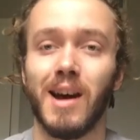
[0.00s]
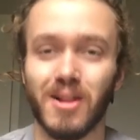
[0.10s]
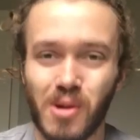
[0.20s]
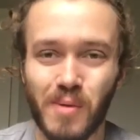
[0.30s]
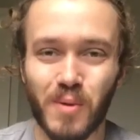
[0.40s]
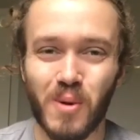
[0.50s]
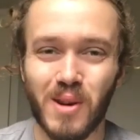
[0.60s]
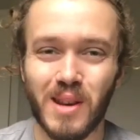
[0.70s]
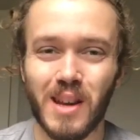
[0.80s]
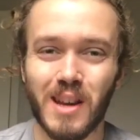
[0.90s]
Hello
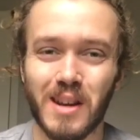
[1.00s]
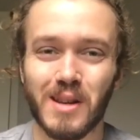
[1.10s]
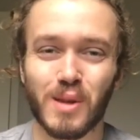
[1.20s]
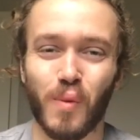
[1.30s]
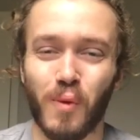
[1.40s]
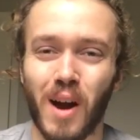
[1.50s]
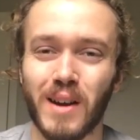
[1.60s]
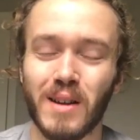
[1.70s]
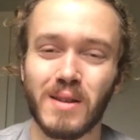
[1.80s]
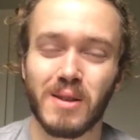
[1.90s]
everyone, it is
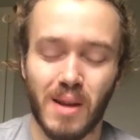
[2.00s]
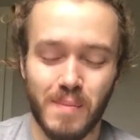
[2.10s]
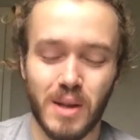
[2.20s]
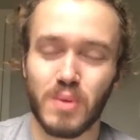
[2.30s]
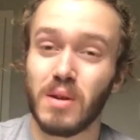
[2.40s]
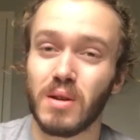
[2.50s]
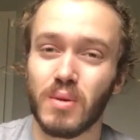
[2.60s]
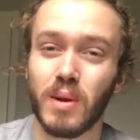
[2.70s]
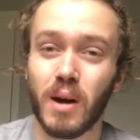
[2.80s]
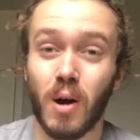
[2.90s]
Friday, so that means we are
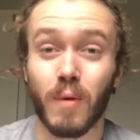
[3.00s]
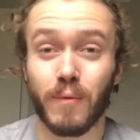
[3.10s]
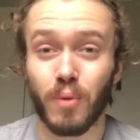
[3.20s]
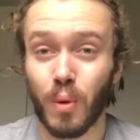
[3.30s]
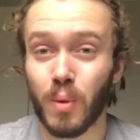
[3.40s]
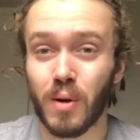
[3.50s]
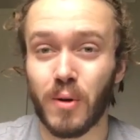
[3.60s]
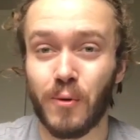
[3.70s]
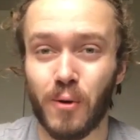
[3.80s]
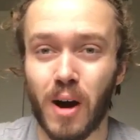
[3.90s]
doing our Floor
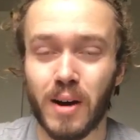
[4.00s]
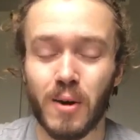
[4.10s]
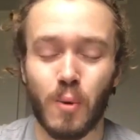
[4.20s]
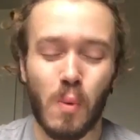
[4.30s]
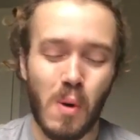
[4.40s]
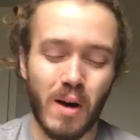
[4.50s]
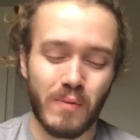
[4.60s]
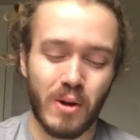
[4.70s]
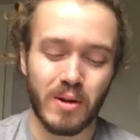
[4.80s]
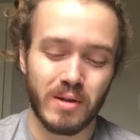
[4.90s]
Work Friday
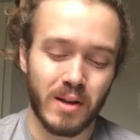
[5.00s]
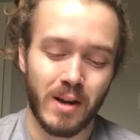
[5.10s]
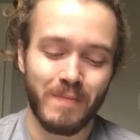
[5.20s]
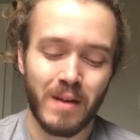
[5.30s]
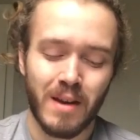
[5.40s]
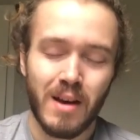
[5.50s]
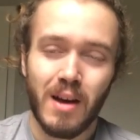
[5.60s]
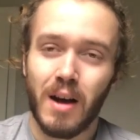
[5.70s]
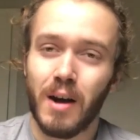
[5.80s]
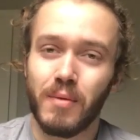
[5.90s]
WOD vlog today.
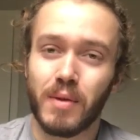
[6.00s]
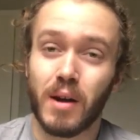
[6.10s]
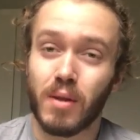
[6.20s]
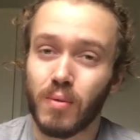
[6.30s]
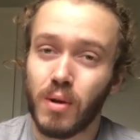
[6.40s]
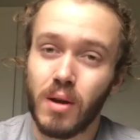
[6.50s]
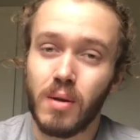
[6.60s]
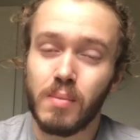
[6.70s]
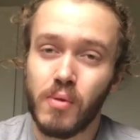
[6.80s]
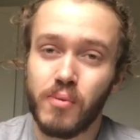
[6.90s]
We've got a
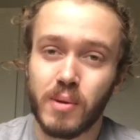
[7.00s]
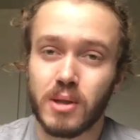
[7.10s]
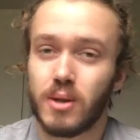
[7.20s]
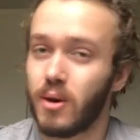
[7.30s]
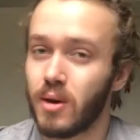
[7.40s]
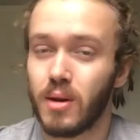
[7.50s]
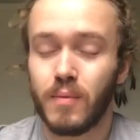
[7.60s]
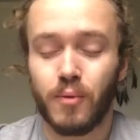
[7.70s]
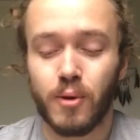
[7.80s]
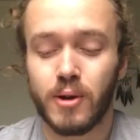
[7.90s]
3 movement
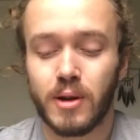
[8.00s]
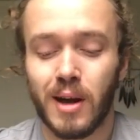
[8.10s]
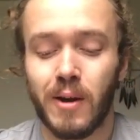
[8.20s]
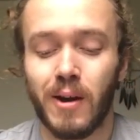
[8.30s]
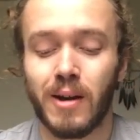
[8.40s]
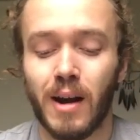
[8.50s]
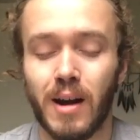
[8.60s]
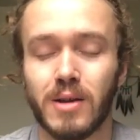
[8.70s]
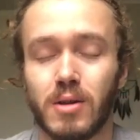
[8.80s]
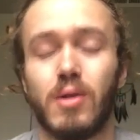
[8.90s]
circuit for you today, and
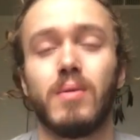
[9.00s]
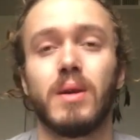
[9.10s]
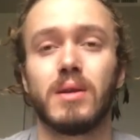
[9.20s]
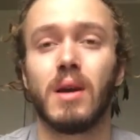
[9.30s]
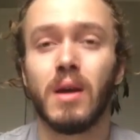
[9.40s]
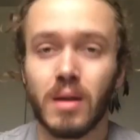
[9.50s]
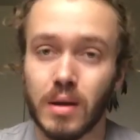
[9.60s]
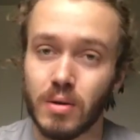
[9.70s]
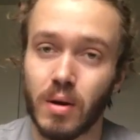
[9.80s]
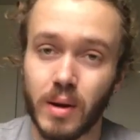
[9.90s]
as always,
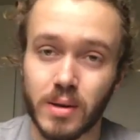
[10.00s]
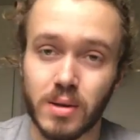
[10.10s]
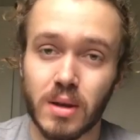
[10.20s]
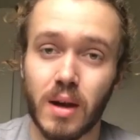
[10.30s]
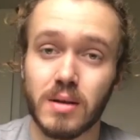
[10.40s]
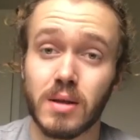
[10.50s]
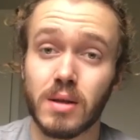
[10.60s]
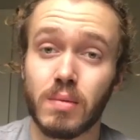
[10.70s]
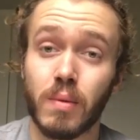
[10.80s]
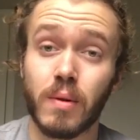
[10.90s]
these are all
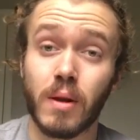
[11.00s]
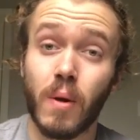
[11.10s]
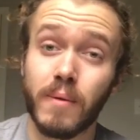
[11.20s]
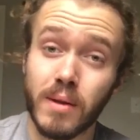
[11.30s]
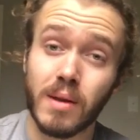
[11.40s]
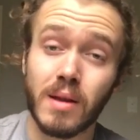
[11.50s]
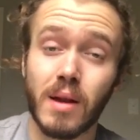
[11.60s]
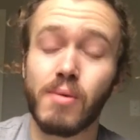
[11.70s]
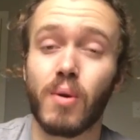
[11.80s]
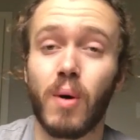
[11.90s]
exercises where the only thing
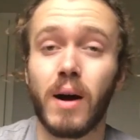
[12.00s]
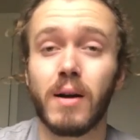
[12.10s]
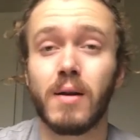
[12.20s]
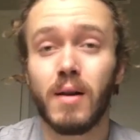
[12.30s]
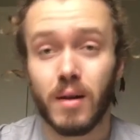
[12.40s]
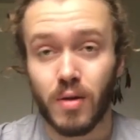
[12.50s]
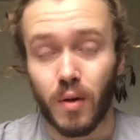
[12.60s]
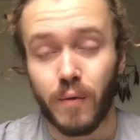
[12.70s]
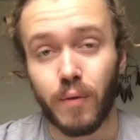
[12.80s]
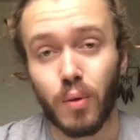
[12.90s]
they require is
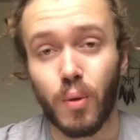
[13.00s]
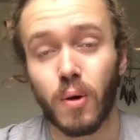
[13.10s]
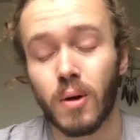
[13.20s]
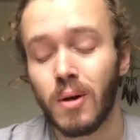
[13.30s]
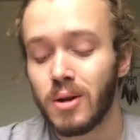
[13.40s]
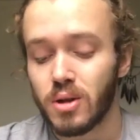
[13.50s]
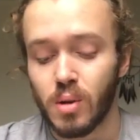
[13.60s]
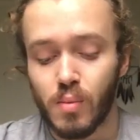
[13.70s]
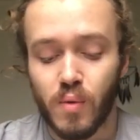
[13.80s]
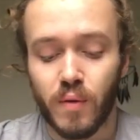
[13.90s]
a floor
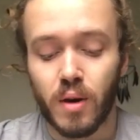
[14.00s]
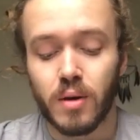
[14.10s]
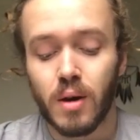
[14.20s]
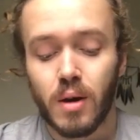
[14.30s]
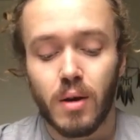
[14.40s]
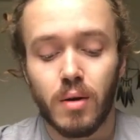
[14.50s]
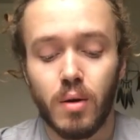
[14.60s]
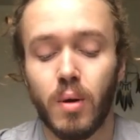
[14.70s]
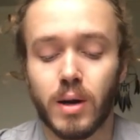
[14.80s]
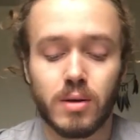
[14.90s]
to move on.
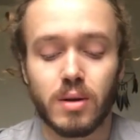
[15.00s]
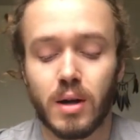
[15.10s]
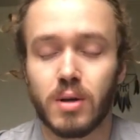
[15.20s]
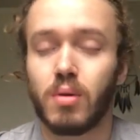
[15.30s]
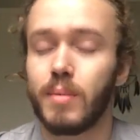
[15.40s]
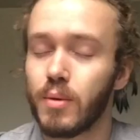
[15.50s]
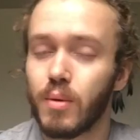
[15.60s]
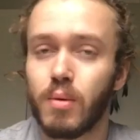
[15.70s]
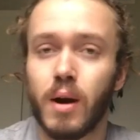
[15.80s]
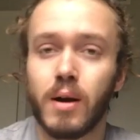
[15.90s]
No exercise equipment
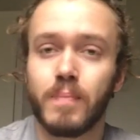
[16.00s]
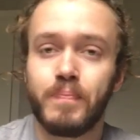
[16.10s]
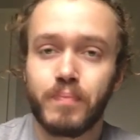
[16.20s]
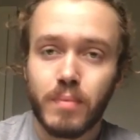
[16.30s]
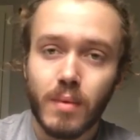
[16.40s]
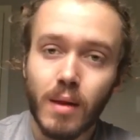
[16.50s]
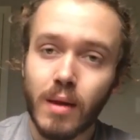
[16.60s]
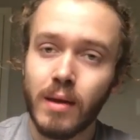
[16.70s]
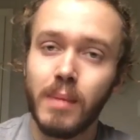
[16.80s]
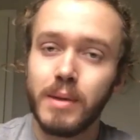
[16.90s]
required.
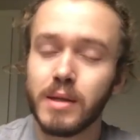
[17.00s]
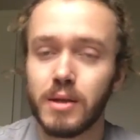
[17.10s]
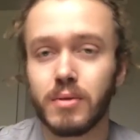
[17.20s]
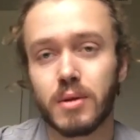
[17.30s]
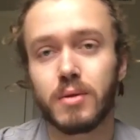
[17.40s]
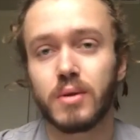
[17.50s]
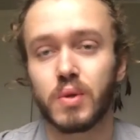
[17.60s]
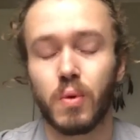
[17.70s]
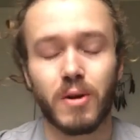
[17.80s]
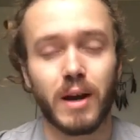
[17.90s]
That means that you can do
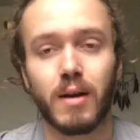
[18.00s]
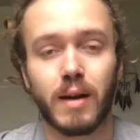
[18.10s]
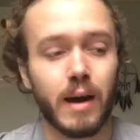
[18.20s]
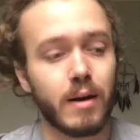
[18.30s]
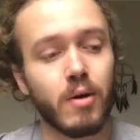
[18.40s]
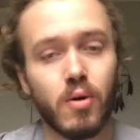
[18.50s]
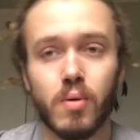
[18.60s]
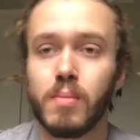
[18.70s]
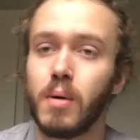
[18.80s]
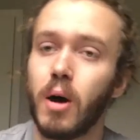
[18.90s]
this workout at
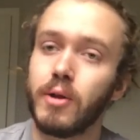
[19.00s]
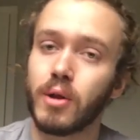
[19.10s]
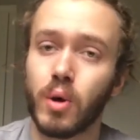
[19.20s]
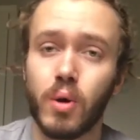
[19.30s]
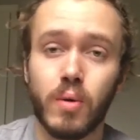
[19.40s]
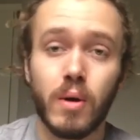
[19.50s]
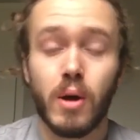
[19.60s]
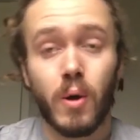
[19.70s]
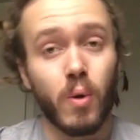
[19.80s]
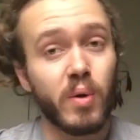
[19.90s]
home, on the go,
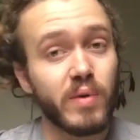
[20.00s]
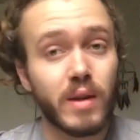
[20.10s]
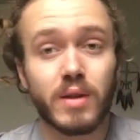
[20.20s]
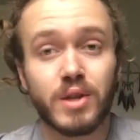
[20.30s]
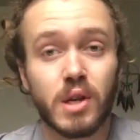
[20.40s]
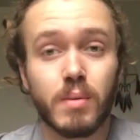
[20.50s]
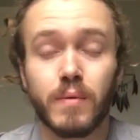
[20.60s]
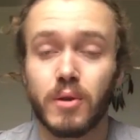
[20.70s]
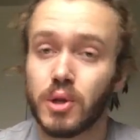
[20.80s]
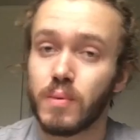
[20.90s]
or even at the gym
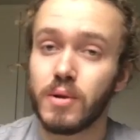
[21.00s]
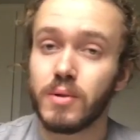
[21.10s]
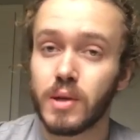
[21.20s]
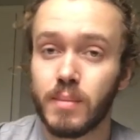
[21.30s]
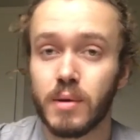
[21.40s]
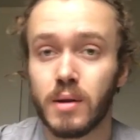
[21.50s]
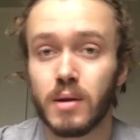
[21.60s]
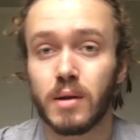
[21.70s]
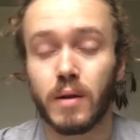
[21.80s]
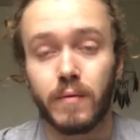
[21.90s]
if you just want to do
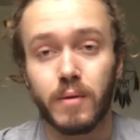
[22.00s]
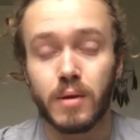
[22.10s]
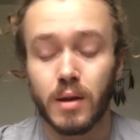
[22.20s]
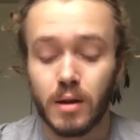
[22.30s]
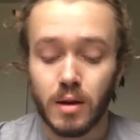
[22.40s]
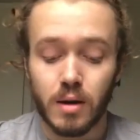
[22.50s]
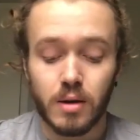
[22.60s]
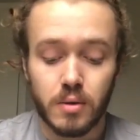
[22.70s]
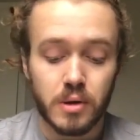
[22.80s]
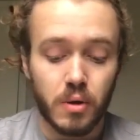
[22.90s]
something different than
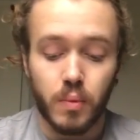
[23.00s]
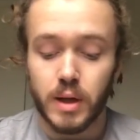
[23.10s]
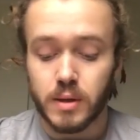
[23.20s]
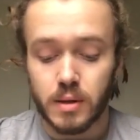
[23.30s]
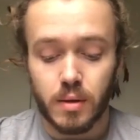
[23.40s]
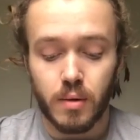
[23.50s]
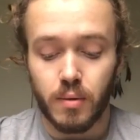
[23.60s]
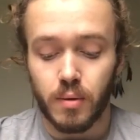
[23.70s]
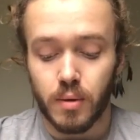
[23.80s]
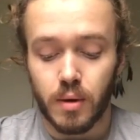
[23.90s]
using the weights
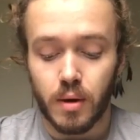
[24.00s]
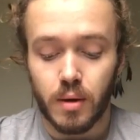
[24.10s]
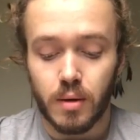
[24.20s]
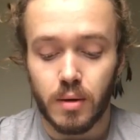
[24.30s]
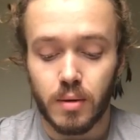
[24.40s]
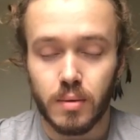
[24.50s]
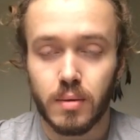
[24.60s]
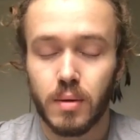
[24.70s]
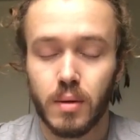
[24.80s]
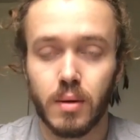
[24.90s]
or
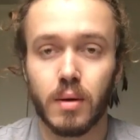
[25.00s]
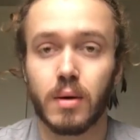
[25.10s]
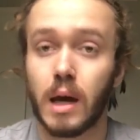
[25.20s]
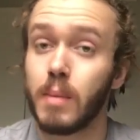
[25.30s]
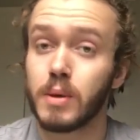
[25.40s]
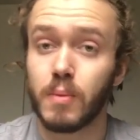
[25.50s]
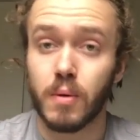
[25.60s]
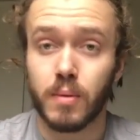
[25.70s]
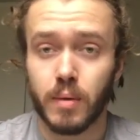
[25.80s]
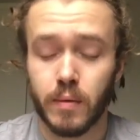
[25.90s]
the campus
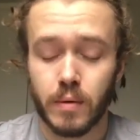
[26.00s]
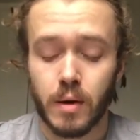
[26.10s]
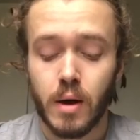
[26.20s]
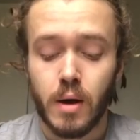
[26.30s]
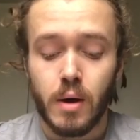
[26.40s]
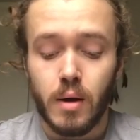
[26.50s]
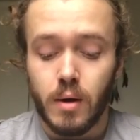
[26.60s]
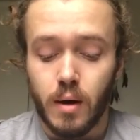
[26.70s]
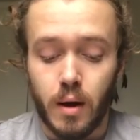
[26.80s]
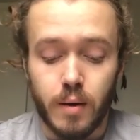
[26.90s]
board or whatever
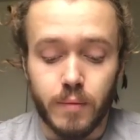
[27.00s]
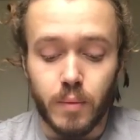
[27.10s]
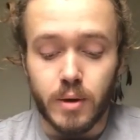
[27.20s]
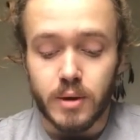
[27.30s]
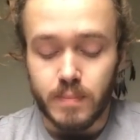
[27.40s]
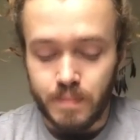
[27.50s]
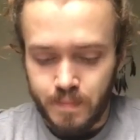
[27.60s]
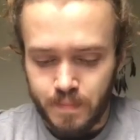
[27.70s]
for once.